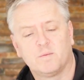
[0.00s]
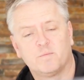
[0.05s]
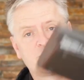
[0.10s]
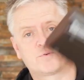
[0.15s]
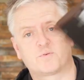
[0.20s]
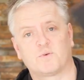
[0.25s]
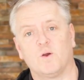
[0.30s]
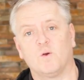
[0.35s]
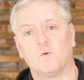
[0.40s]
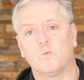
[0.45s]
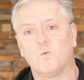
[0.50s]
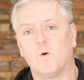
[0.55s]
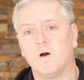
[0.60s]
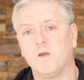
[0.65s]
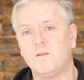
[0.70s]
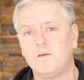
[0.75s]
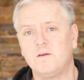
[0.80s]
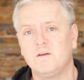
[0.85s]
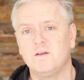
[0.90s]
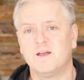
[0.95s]
Pro
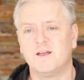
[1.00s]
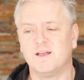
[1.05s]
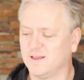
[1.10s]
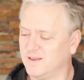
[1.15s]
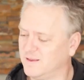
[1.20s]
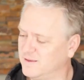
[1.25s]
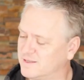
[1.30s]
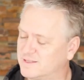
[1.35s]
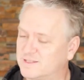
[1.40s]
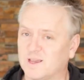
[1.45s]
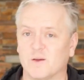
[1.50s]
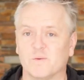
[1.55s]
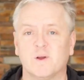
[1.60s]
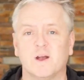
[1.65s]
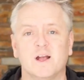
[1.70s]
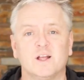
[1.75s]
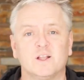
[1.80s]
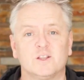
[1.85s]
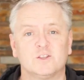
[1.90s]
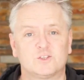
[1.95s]
1. So
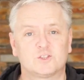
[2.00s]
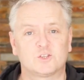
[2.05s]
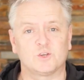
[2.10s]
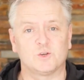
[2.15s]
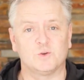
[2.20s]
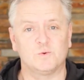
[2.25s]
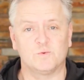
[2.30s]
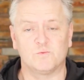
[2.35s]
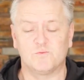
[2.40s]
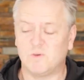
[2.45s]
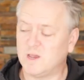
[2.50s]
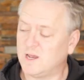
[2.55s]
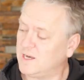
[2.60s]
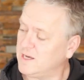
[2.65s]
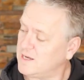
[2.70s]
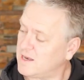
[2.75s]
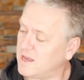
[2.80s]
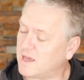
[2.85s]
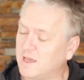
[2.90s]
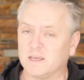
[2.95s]
two
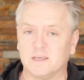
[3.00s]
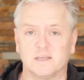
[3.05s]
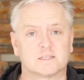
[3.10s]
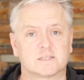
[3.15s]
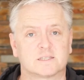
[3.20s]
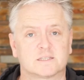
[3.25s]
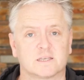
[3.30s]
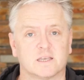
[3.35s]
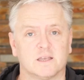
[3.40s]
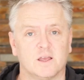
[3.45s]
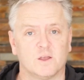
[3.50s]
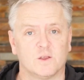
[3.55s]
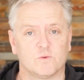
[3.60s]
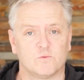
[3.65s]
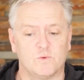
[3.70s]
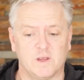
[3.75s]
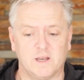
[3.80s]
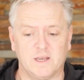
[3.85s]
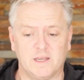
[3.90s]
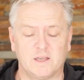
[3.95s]
really nice,
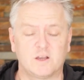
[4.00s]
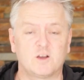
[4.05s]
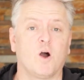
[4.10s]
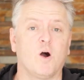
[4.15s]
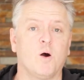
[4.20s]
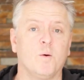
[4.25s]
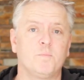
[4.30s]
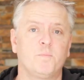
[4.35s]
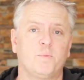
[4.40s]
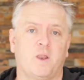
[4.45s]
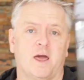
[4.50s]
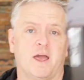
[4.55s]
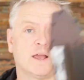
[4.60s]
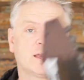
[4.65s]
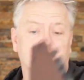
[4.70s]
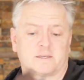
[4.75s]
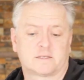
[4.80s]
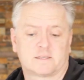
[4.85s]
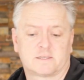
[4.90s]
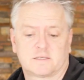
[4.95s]
really
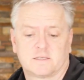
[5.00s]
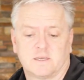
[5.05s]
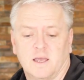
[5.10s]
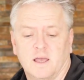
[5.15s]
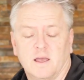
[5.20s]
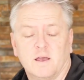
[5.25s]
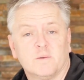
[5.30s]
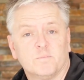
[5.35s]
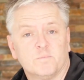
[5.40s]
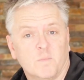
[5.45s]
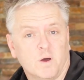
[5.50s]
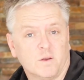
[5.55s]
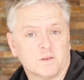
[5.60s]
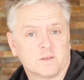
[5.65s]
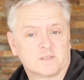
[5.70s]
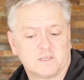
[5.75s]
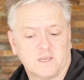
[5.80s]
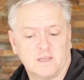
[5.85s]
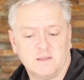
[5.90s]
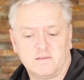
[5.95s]
complex
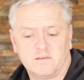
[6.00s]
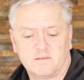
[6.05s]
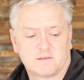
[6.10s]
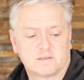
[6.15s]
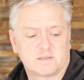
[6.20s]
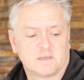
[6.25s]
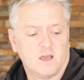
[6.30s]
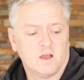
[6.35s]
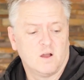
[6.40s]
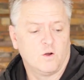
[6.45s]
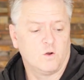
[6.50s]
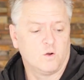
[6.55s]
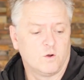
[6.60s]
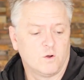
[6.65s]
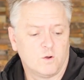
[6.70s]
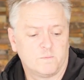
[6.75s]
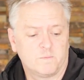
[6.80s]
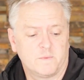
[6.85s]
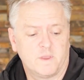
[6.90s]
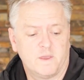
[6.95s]
monosynths,
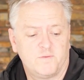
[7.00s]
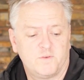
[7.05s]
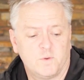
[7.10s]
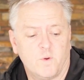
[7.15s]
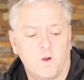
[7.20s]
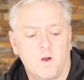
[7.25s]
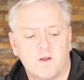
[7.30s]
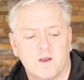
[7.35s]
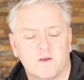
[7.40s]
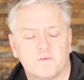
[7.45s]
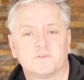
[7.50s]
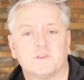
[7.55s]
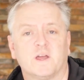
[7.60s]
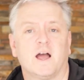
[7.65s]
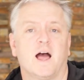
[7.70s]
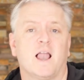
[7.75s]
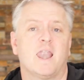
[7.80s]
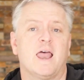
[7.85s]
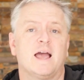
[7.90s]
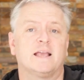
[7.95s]
or if you are after
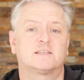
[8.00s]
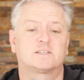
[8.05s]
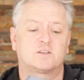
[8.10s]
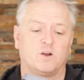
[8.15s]
a less